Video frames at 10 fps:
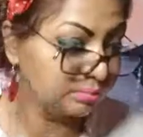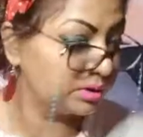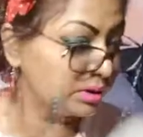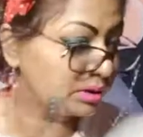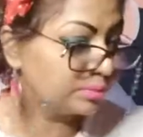
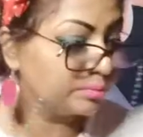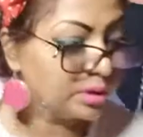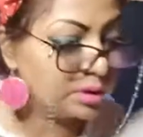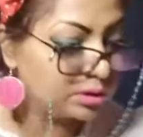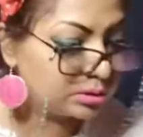Yes,
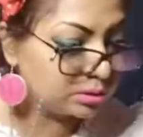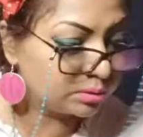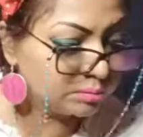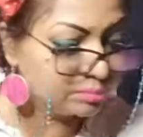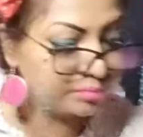
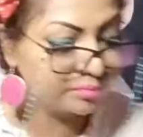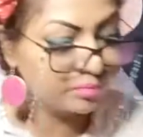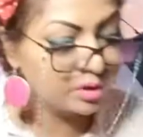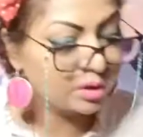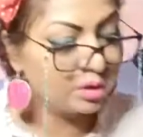so
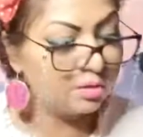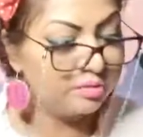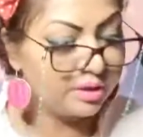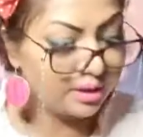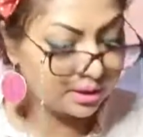over
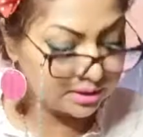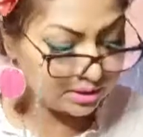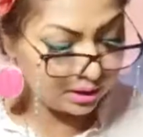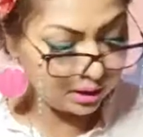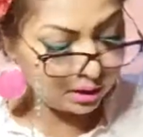here I can
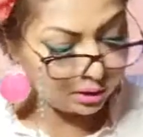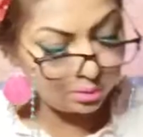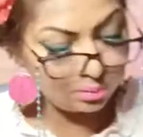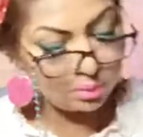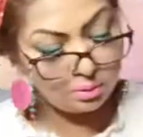see
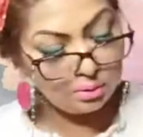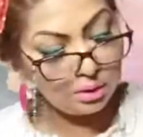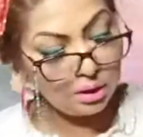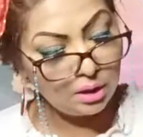you will